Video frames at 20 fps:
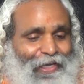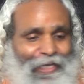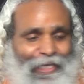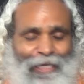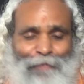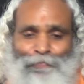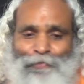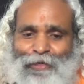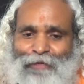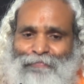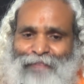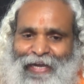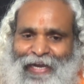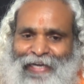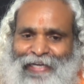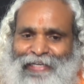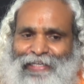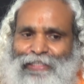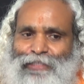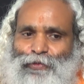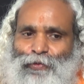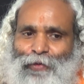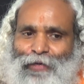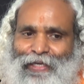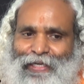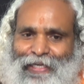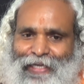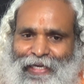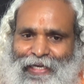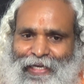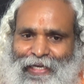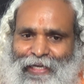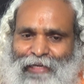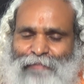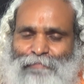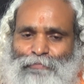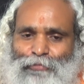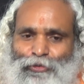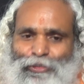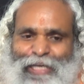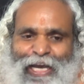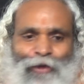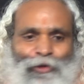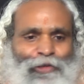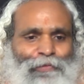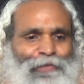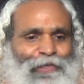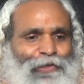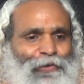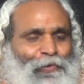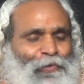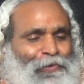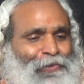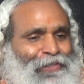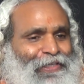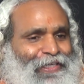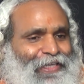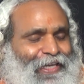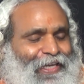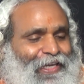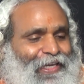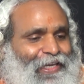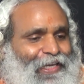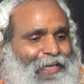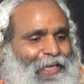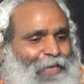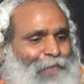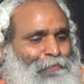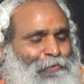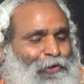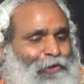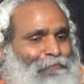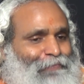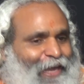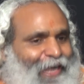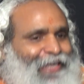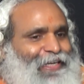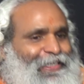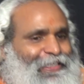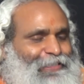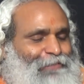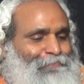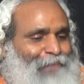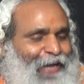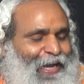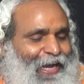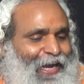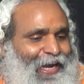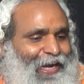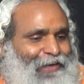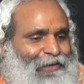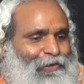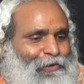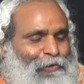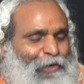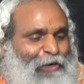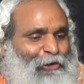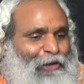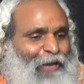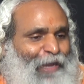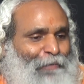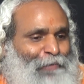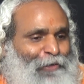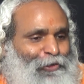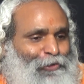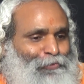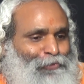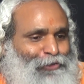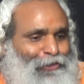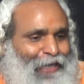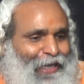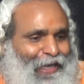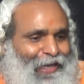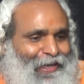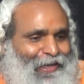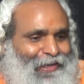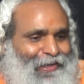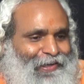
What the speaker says: If your mind is okay, puja will be okay. If your mind is bad, what will happen to puja?